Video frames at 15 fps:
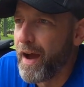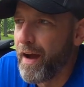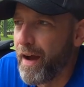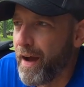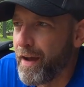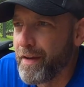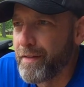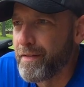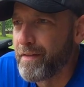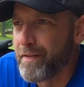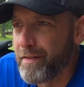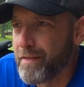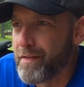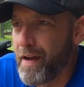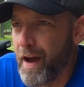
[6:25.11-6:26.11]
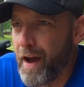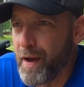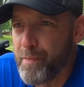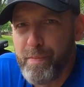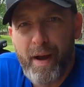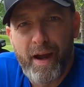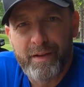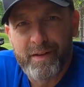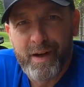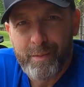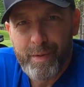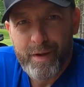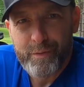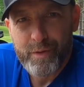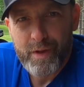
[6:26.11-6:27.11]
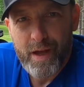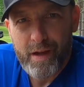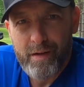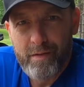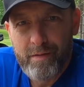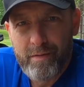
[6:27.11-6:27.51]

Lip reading: I packed it up after that.